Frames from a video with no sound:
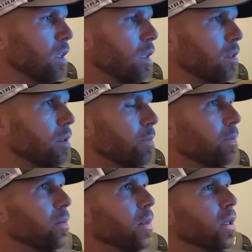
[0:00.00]
Is it?
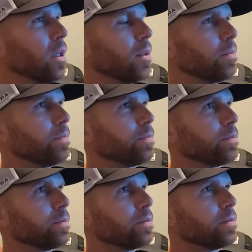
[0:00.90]
Um,
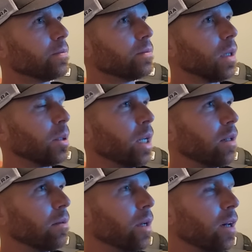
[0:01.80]
I mean, I
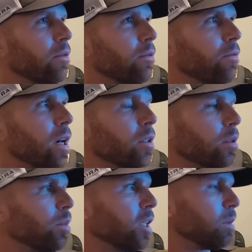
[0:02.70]
I've filed
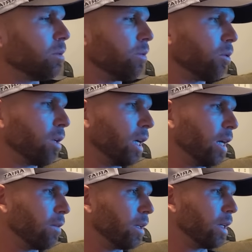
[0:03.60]
complaints before, and I
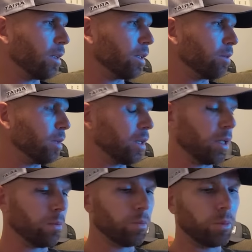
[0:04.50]
haven't had to give my
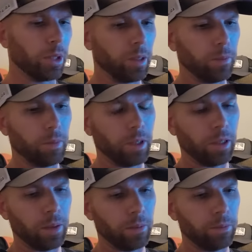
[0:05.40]
name, but
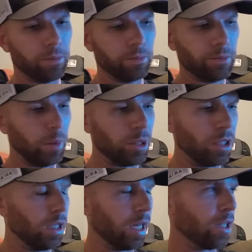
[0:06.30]
um, I
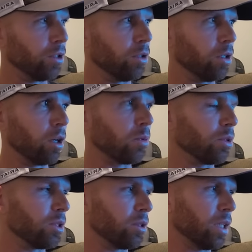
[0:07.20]
mean, I could do it
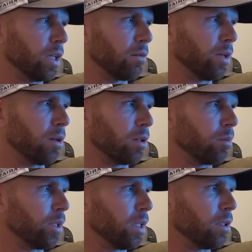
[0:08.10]
anonymously. I can file a
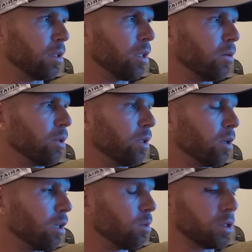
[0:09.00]
complaint on anyone
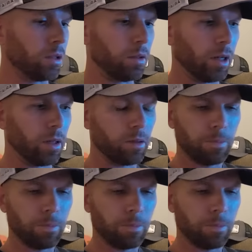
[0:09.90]
anonymously, right?